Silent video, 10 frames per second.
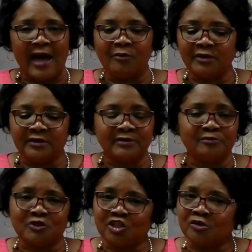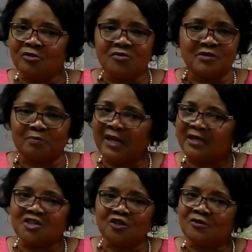I would choose,
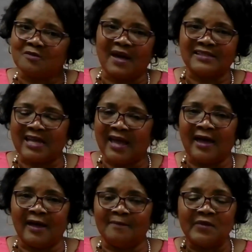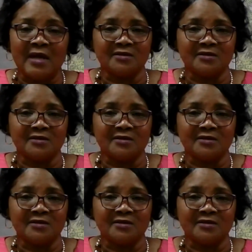pick and choose my time